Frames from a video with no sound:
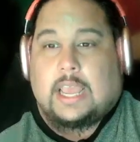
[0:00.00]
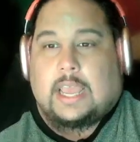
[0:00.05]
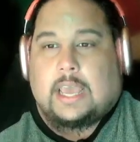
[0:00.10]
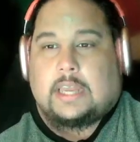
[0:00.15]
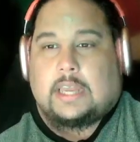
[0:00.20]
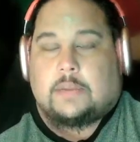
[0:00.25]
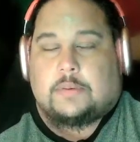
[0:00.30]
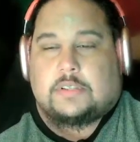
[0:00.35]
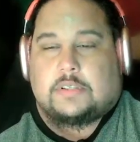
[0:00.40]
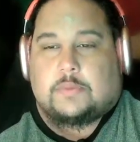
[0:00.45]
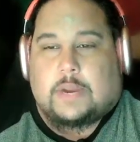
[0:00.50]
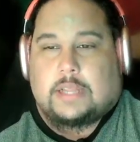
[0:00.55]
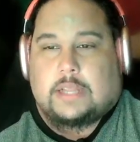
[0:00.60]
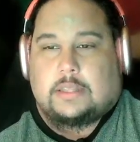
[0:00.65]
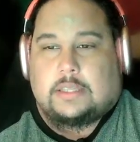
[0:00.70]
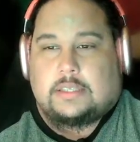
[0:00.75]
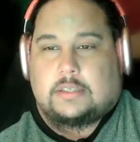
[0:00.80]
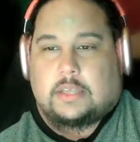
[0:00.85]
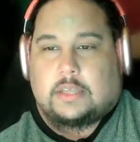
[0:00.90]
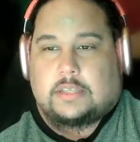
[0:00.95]
and it was
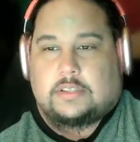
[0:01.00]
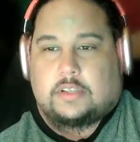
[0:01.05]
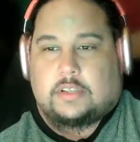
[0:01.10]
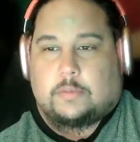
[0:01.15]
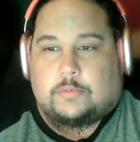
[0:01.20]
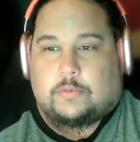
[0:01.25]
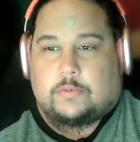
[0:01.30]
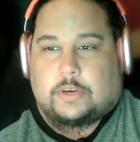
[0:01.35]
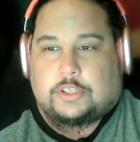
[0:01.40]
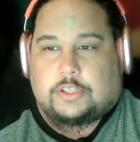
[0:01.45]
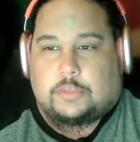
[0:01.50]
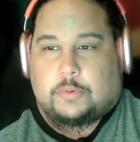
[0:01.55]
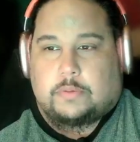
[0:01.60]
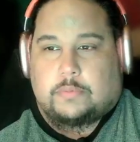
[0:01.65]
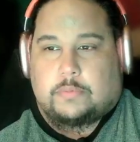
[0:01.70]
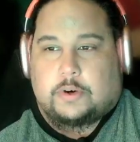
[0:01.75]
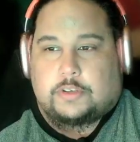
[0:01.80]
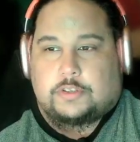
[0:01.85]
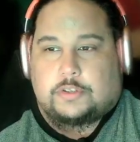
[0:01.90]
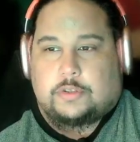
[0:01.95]
widely assumed Russia would
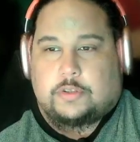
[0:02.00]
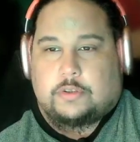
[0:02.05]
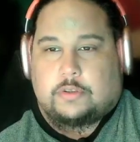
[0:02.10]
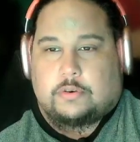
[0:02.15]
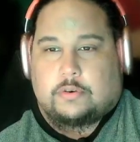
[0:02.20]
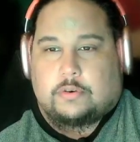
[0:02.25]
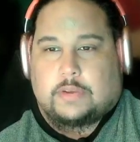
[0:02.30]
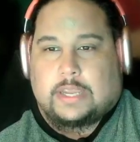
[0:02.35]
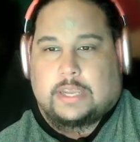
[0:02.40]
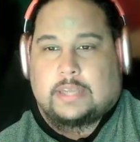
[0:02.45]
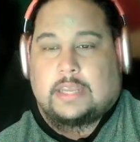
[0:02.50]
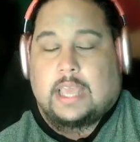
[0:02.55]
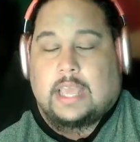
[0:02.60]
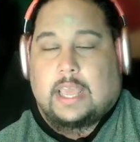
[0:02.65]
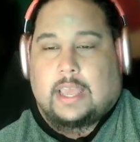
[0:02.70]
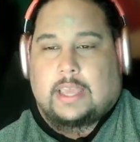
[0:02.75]
march through Ukraine